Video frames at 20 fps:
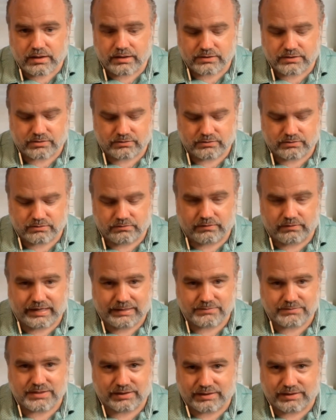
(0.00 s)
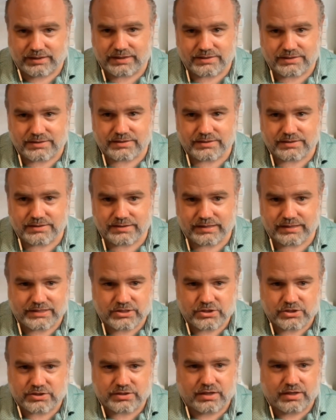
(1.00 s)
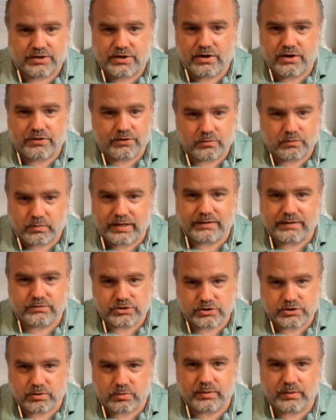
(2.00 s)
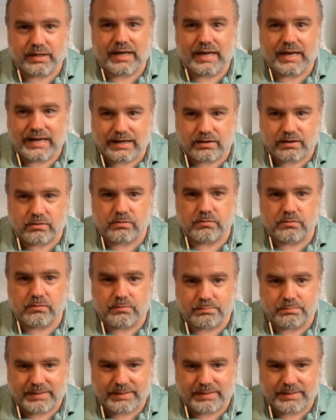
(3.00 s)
And so Ramsey thinks that's just another way of showing how